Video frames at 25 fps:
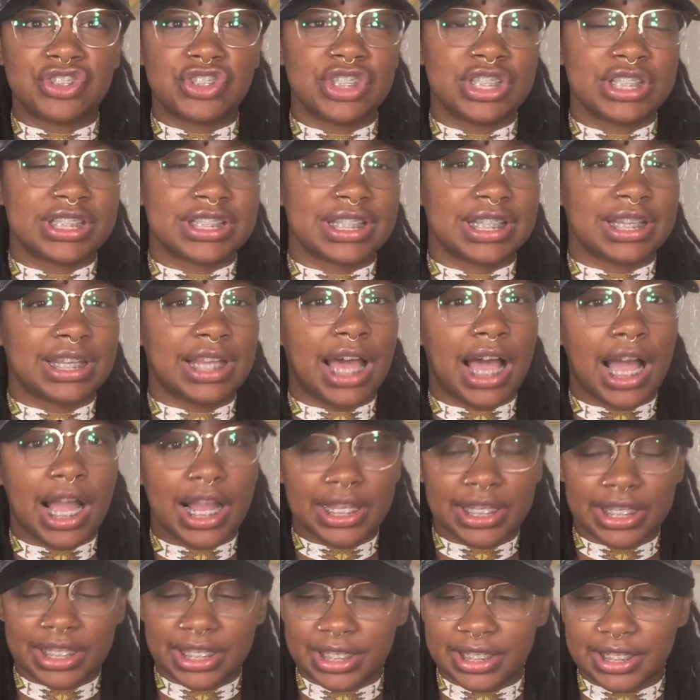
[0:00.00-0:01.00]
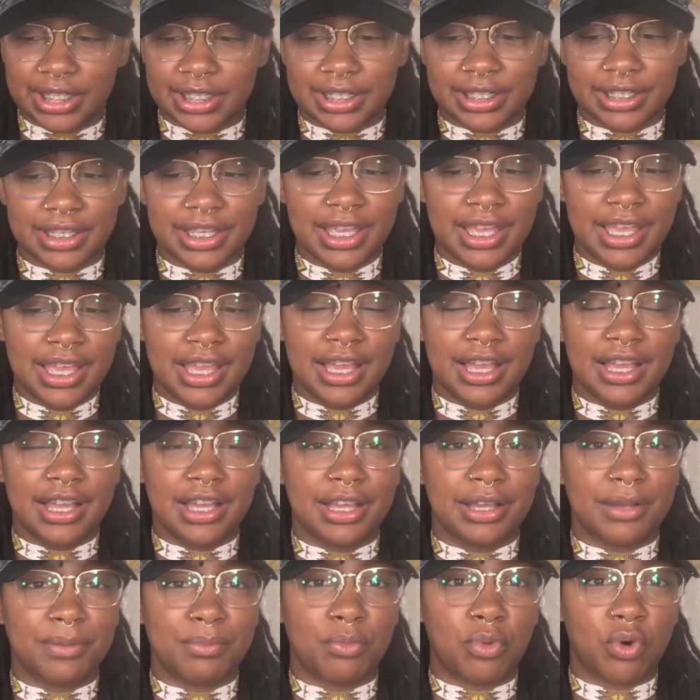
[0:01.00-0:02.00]
just locking
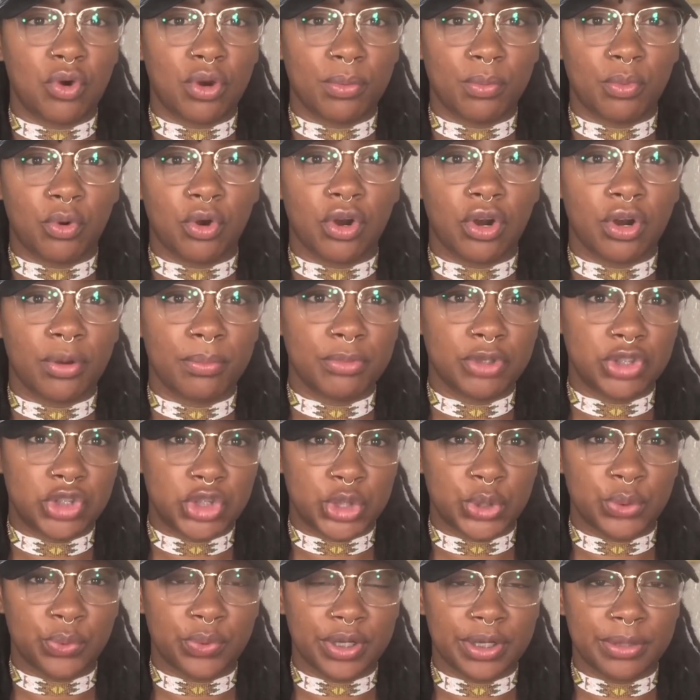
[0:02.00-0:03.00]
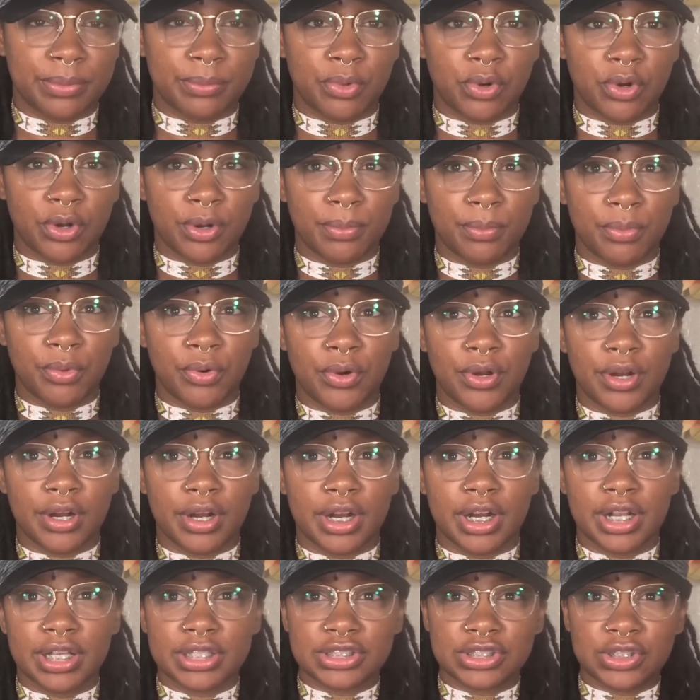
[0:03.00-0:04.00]
more and more, or maturing more and
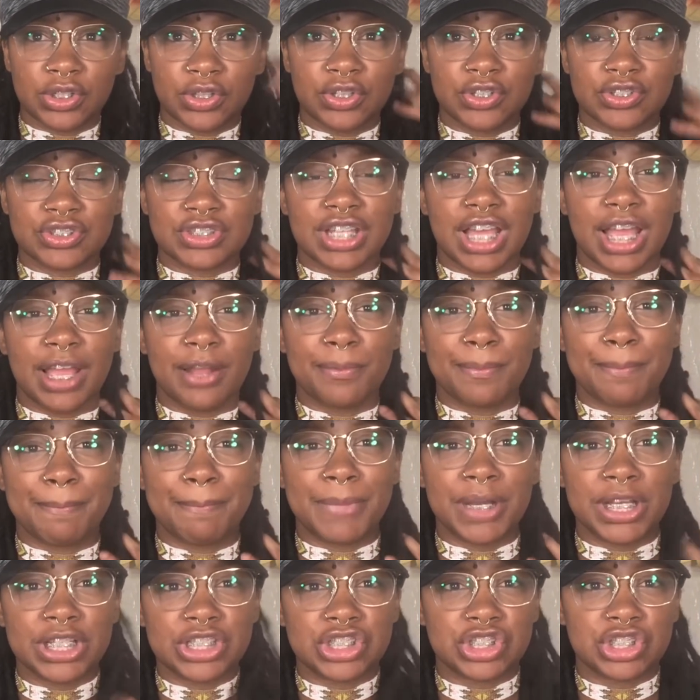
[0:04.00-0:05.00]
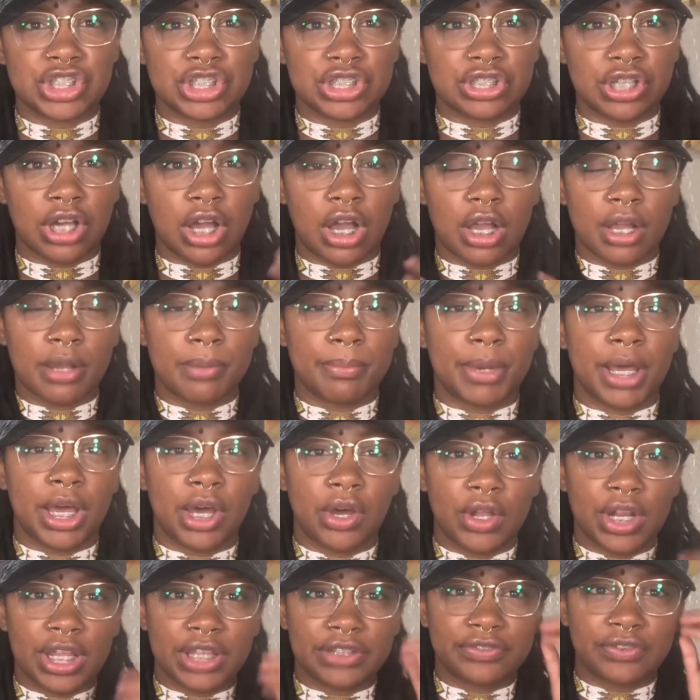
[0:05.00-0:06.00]
more. So there's not much to talk
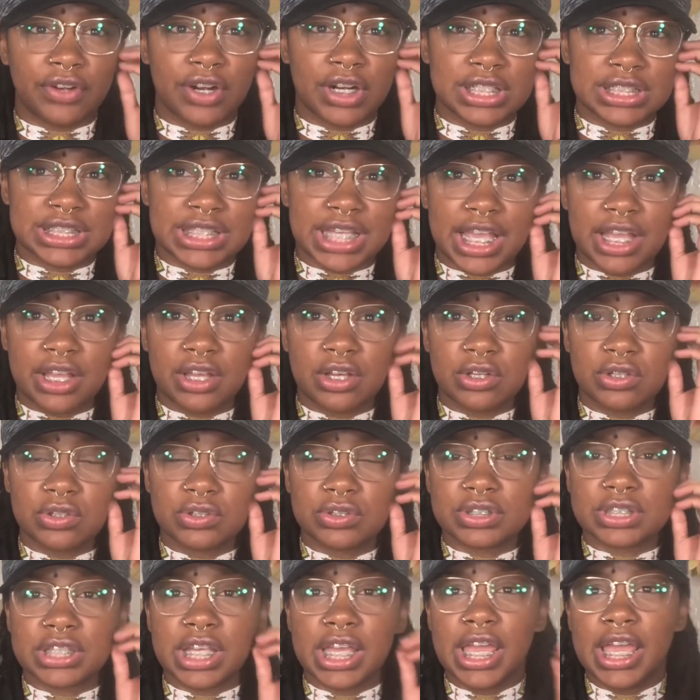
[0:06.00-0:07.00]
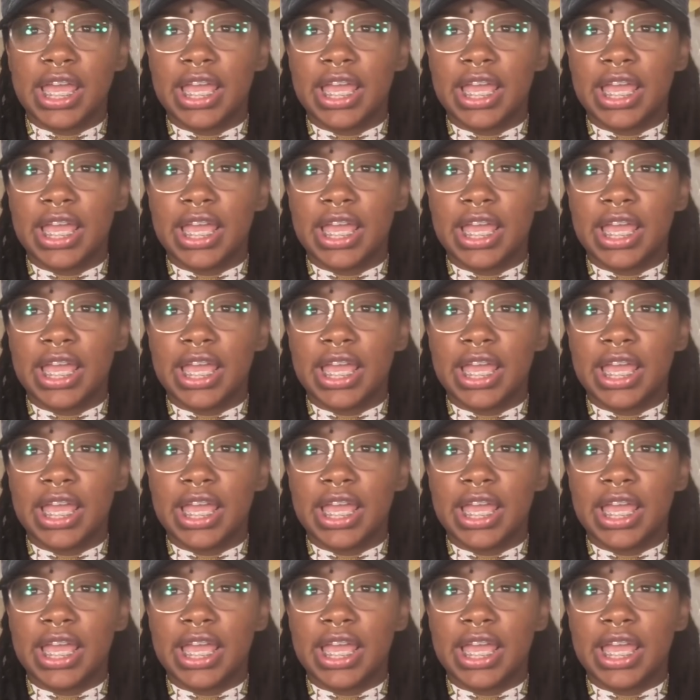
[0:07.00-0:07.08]
about as far as that goes.